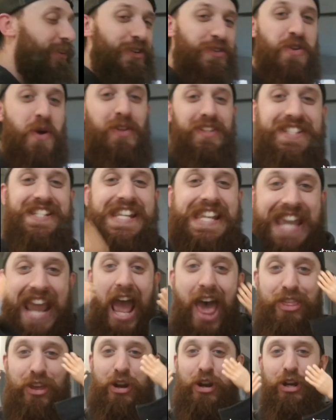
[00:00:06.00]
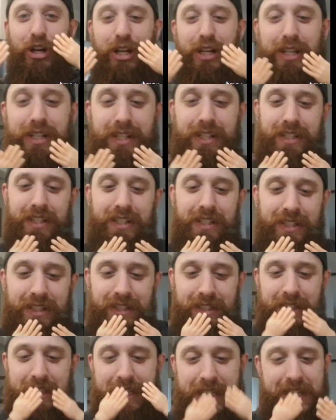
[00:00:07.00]
couldn't hold it together.
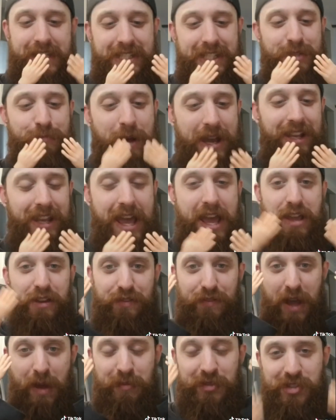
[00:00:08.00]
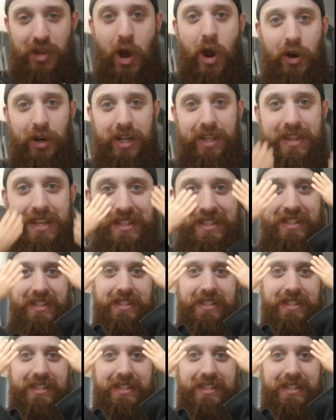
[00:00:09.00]
This is my life. I'm sorry. This